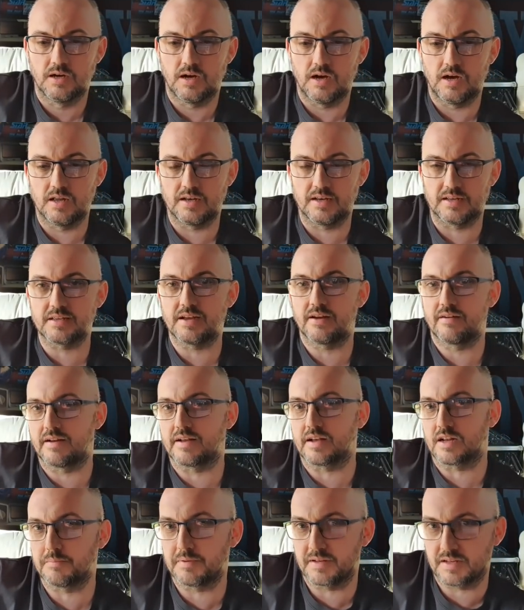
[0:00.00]
Uh, there ain't going
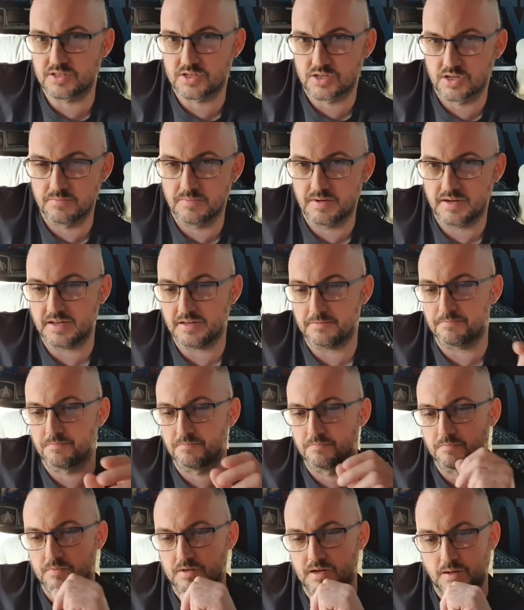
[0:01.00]
to be too many
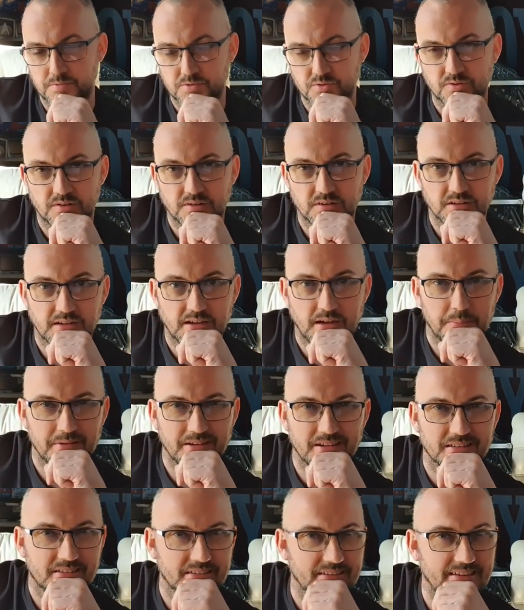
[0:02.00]
clubs are going to come in
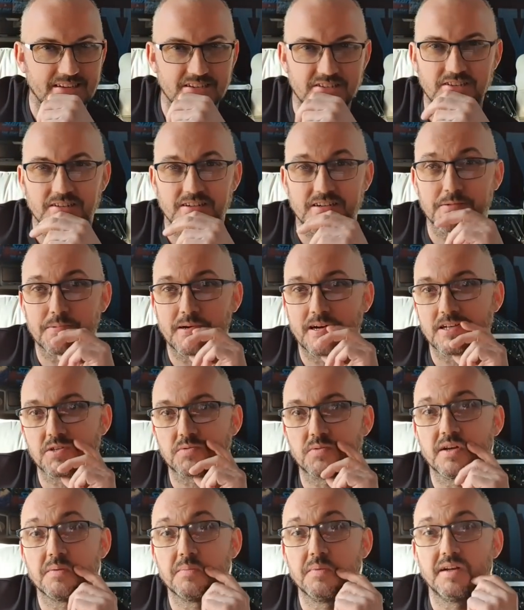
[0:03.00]
and think, actually, I'm going to pay
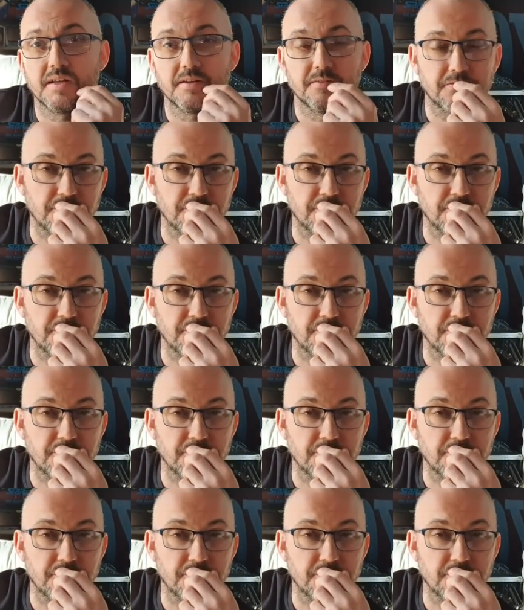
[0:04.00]
20 million